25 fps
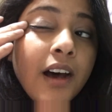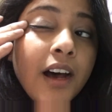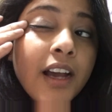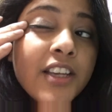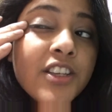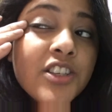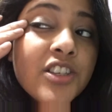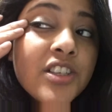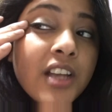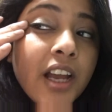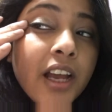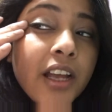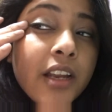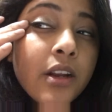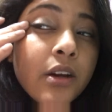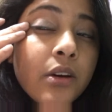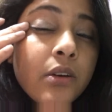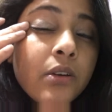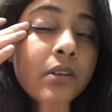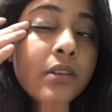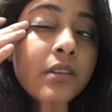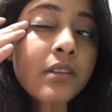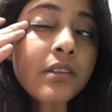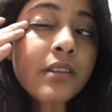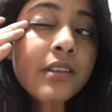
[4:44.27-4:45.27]

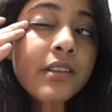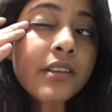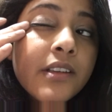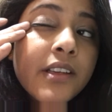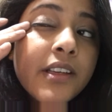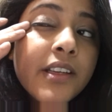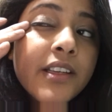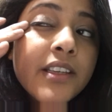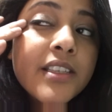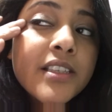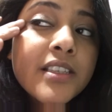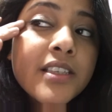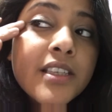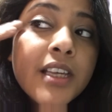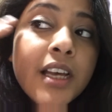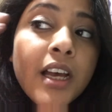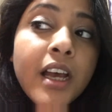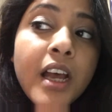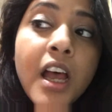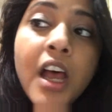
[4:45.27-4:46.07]
eyeshadow is